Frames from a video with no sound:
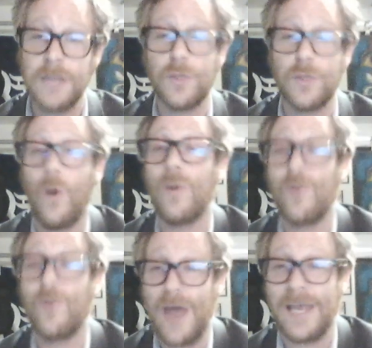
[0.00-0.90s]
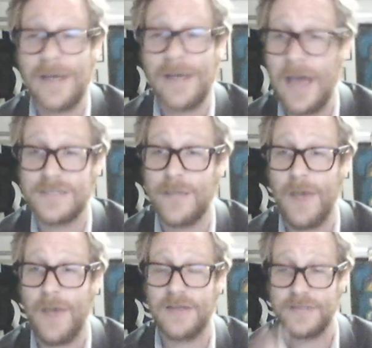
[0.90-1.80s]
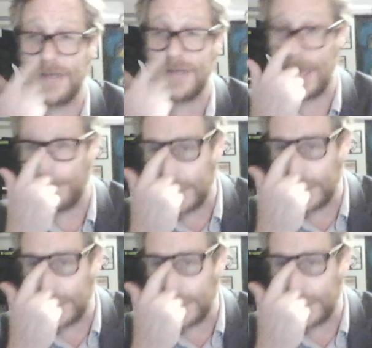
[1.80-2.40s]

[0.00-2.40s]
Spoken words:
into what we recognize them as today.